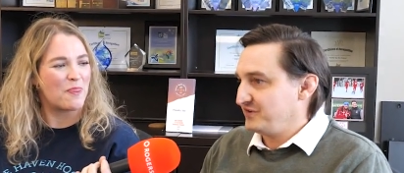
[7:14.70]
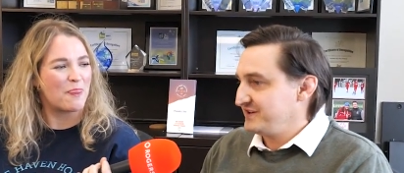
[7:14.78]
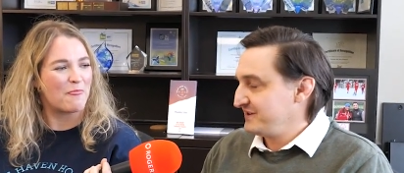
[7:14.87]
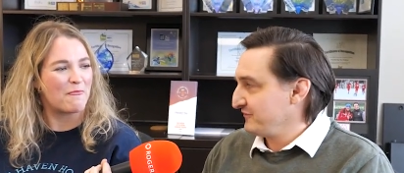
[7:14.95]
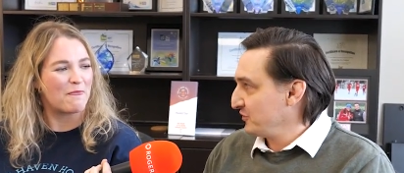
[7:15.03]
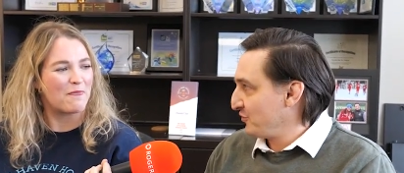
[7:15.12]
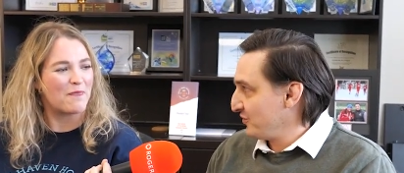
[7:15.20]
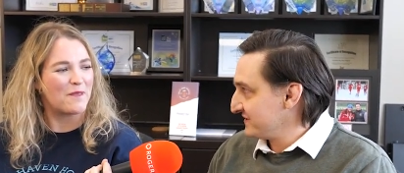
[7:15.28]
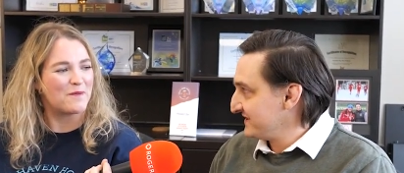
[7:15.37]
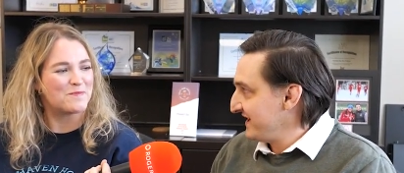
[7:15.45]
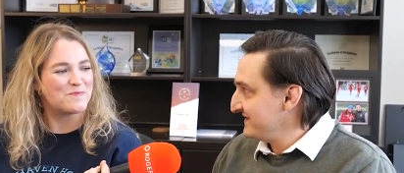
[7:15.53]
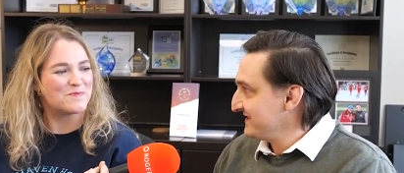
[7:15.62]
Speaker 1: and a different
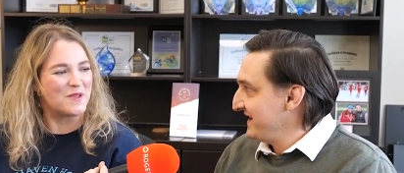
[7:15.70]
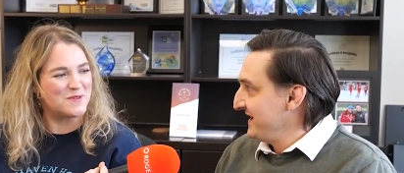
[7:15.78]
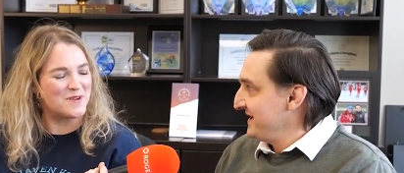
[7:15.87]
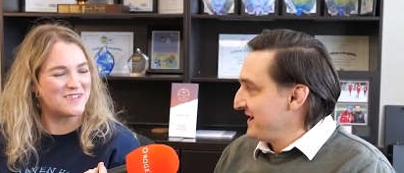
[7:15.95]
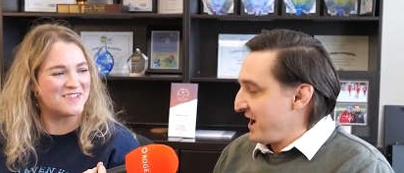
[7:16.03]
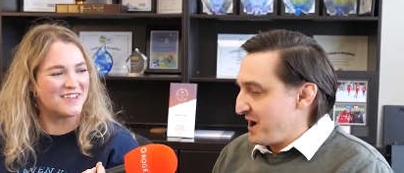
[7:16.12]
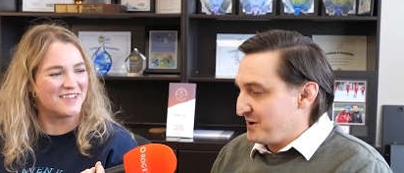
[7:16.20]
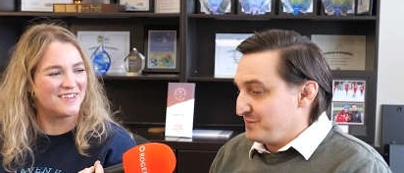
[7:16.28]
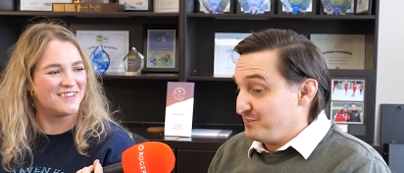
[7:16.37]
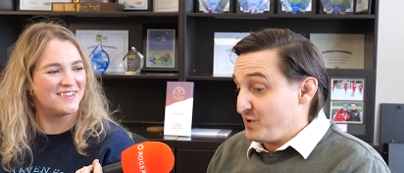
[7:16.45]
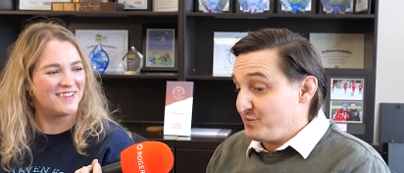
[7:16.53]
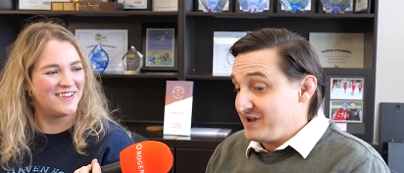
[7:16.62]
court size.
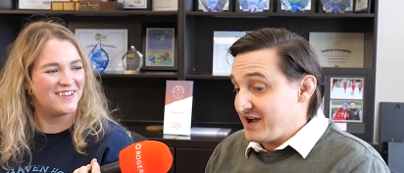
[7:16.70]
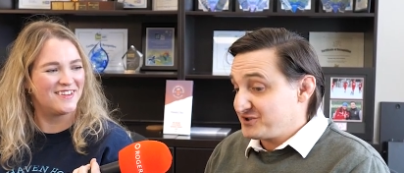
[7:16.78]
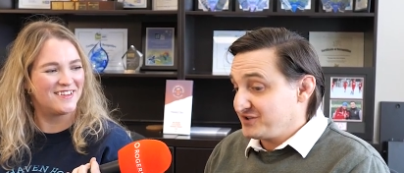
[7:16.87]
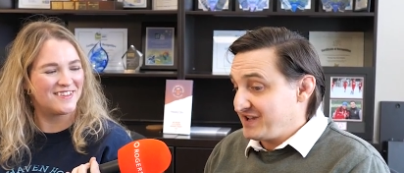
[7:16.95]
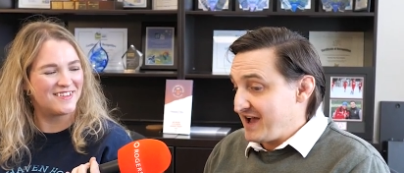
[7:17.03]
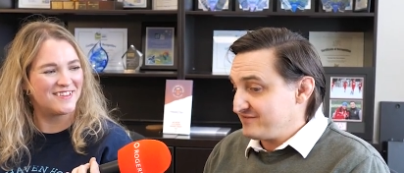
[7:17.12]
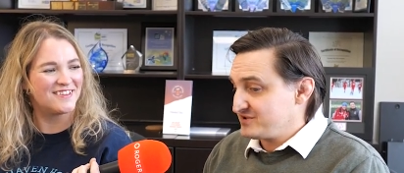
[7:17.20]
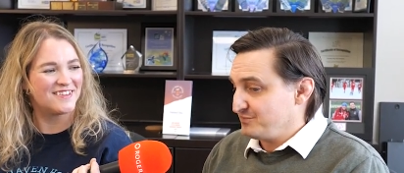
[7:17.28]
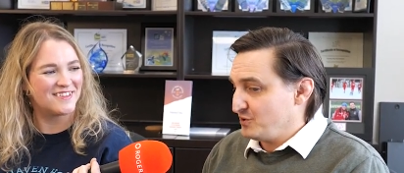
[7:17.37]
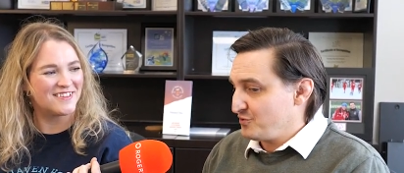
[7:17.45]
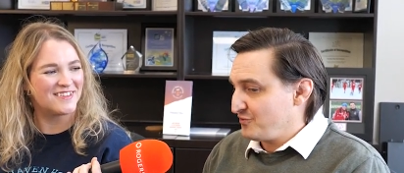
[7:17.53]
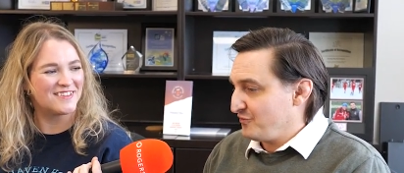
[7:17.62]
Um, but we actually have
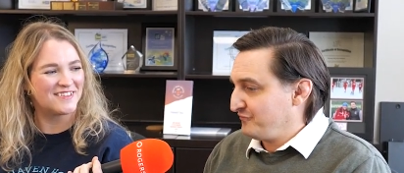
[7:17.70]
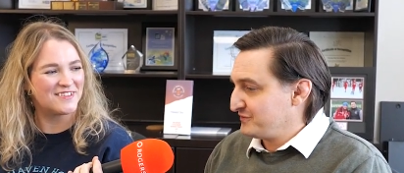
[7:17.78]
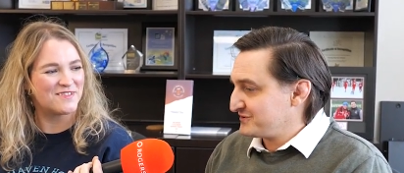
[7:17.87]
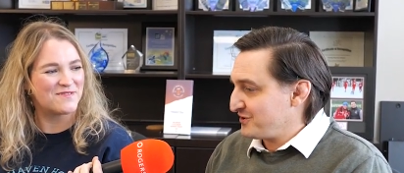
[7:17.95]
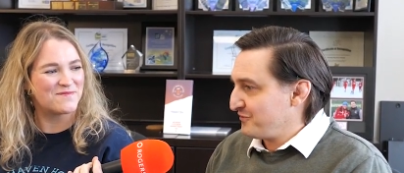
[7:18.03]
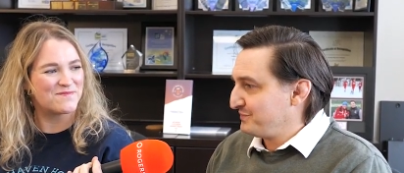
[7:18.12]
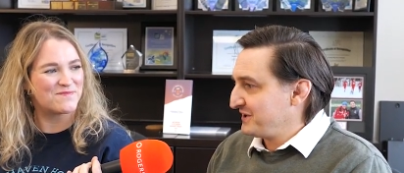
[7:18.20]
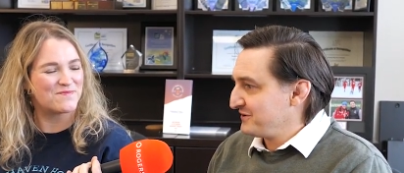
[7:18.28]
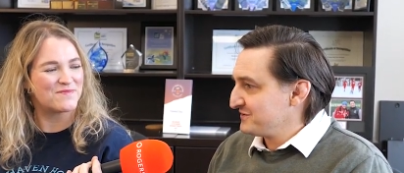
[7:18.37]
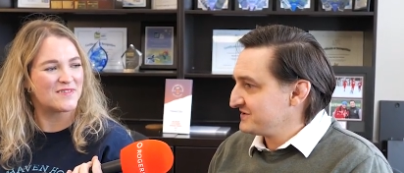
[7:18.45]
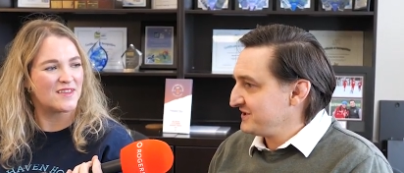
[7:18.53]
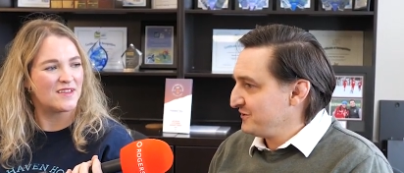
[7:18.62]
some local futsal
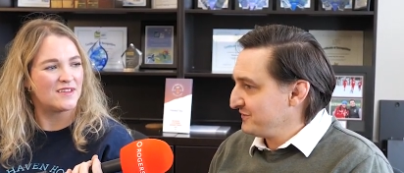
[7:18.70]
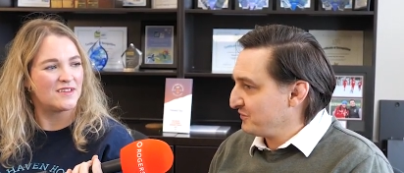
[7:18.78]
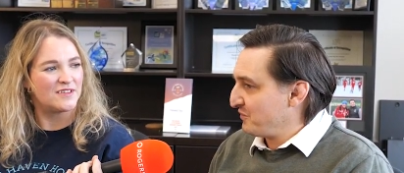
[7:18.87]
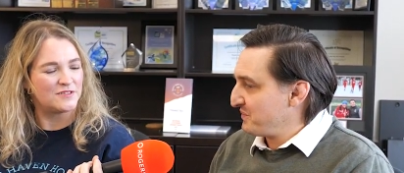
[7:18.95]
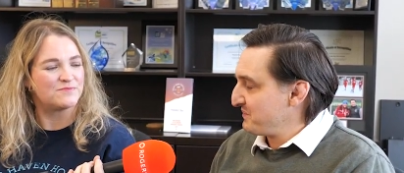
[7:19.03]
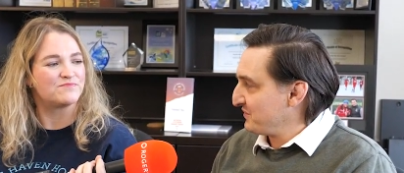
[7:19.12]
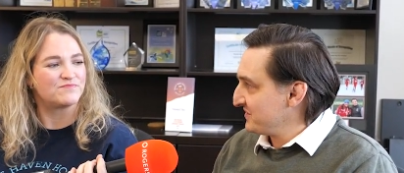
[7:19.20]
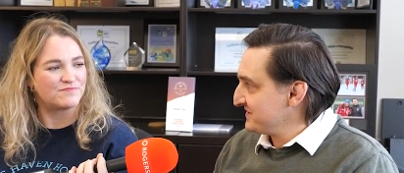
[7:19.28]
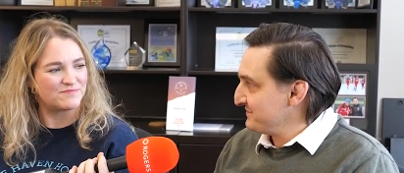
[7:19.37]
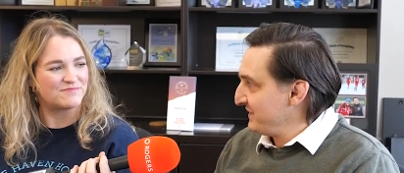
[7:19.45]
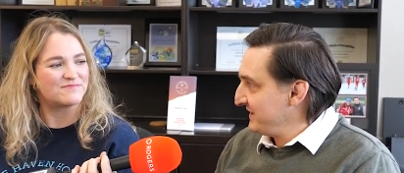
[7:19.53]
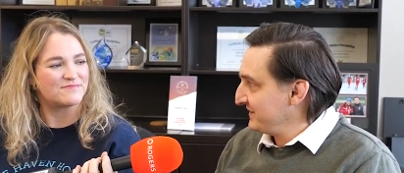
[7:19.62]
players here that will be
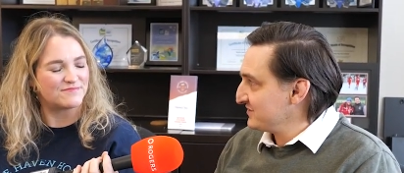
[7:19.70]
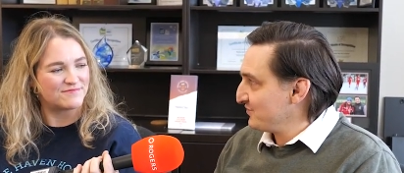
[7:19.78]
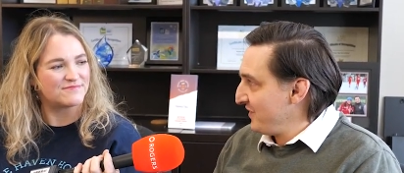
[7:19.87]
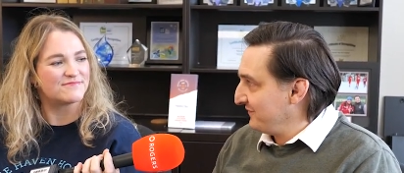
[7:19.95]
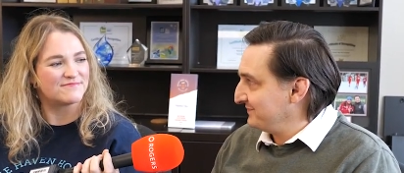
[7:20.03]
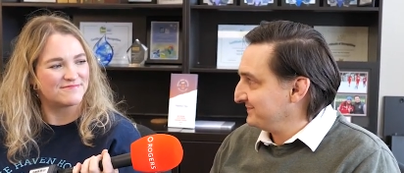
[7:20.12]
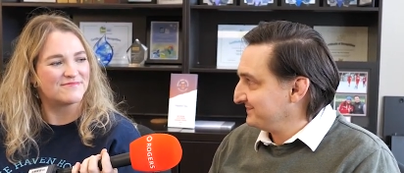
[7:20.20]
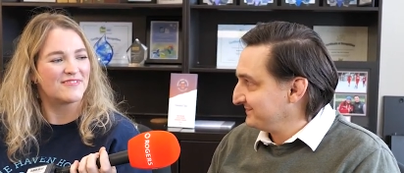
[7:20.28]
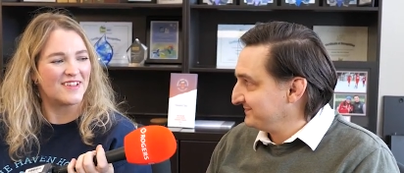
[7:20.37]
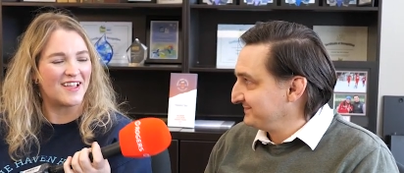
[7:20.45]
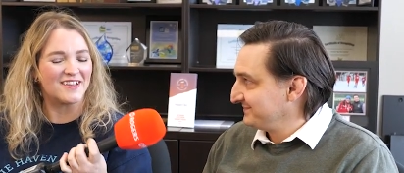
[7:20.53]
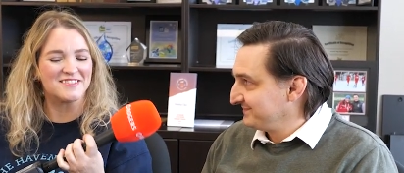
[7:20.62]
participating as well.
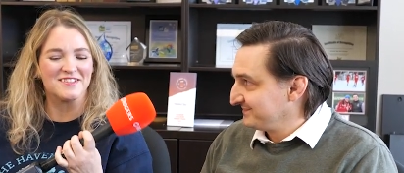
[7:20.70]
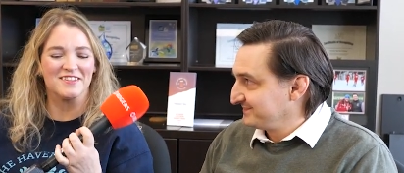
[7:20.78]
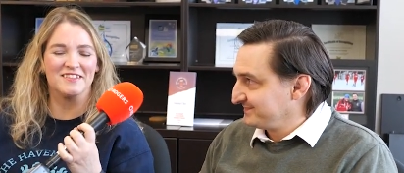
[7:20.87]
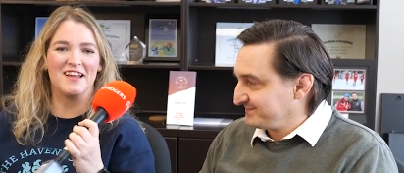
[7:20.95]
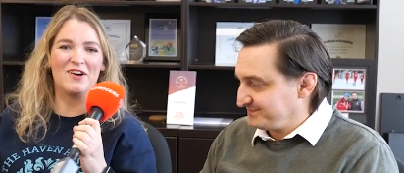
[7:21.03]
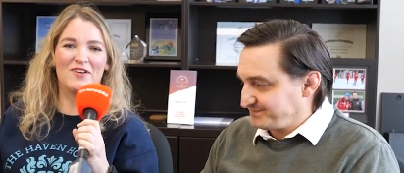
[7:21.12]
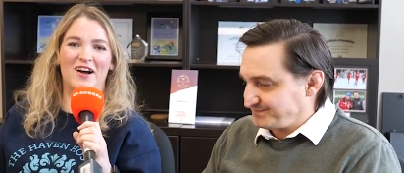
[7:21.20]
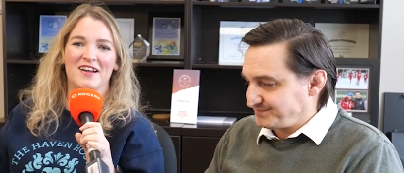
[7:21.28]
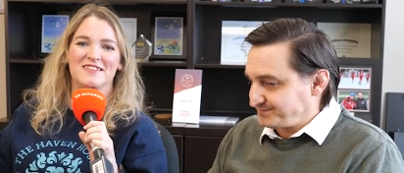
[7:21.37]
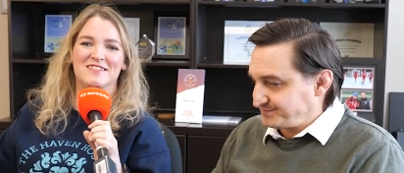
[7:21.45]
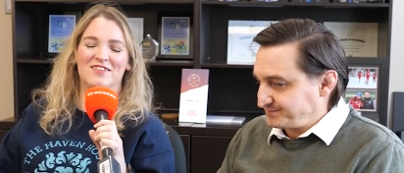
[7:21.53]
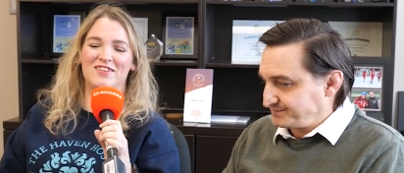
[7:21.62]
Speaker 2: Excellent. Now,
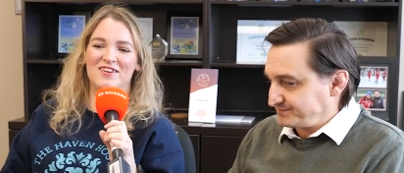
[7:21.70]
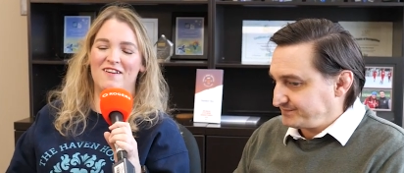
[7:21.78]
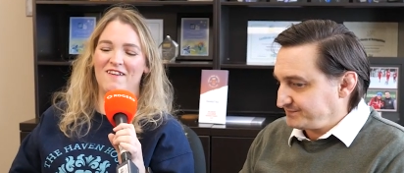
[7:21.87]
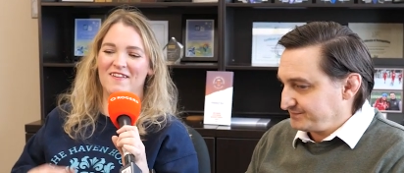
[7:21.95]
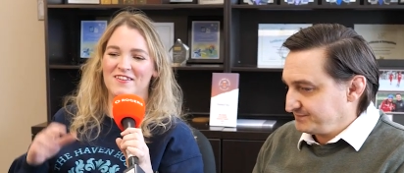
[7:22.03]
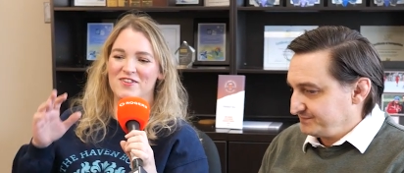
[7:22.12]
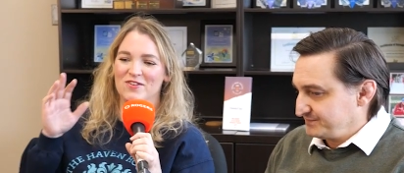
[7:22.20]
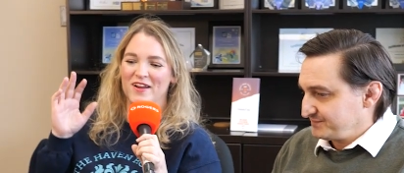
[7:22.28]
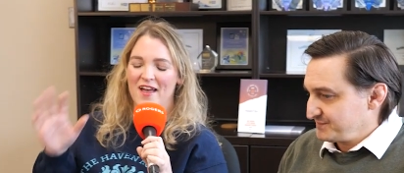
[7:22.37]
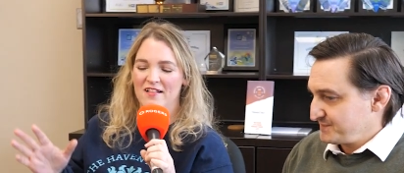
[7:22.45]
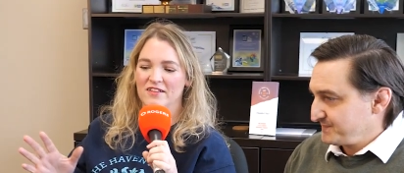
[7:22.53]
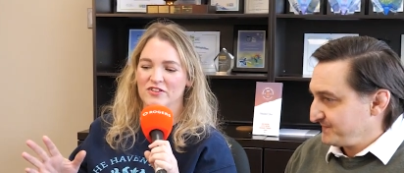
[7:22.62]
I saw on your
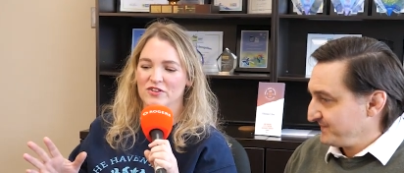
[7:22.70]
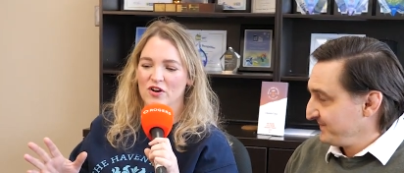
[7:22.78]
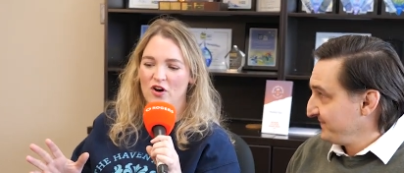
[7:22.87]
calendar